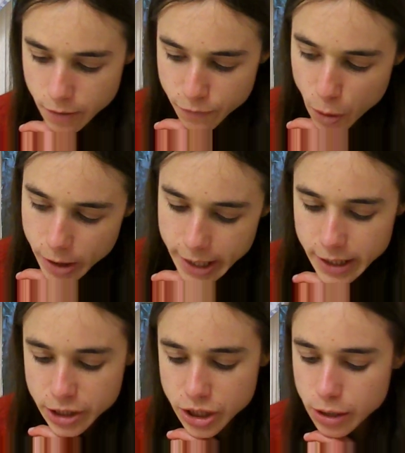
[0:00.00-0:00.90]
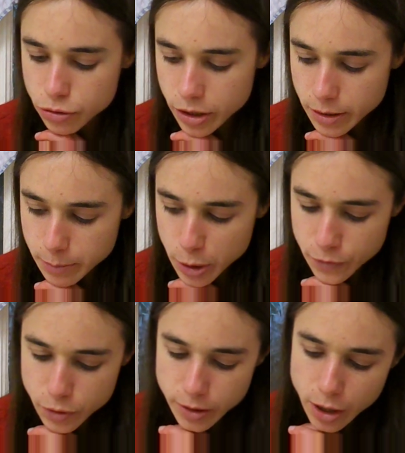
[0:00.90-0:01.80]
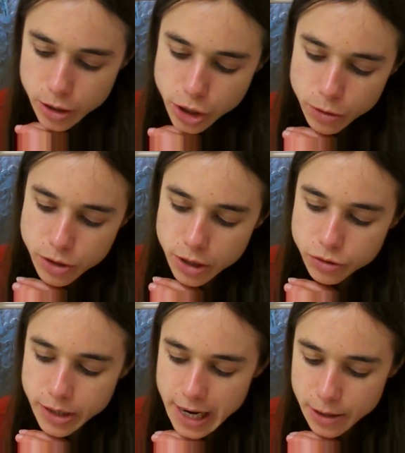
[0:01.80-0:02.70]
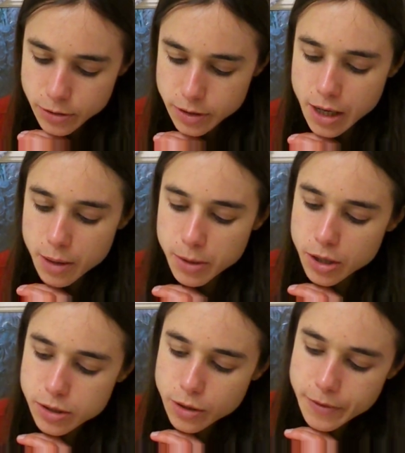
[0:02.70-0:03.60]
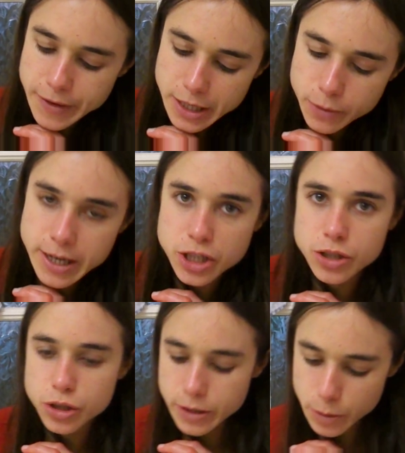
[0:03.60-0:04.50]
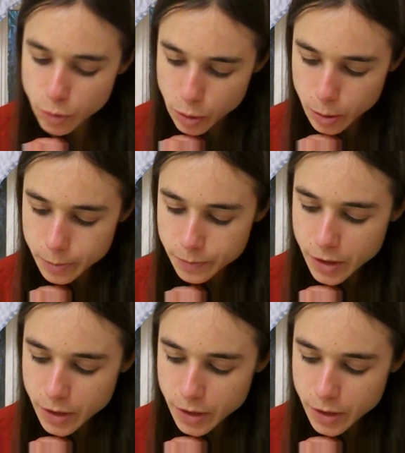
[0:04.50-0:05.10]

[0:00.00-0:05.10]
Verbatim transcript: Four English children move to a large old country house because of evacuation during the war.